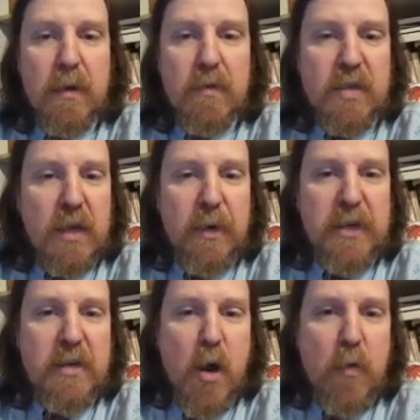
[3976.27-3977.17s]
Does
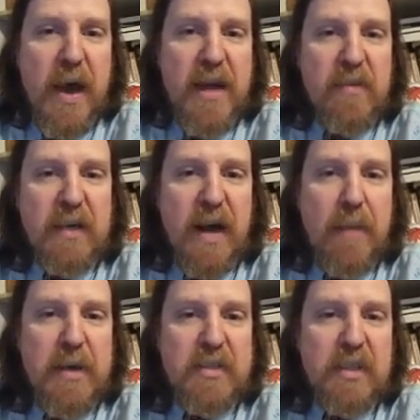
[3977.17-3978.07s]
anybody know that in the
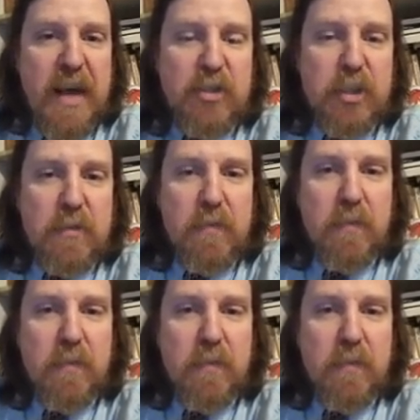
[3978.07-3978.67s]
comment section?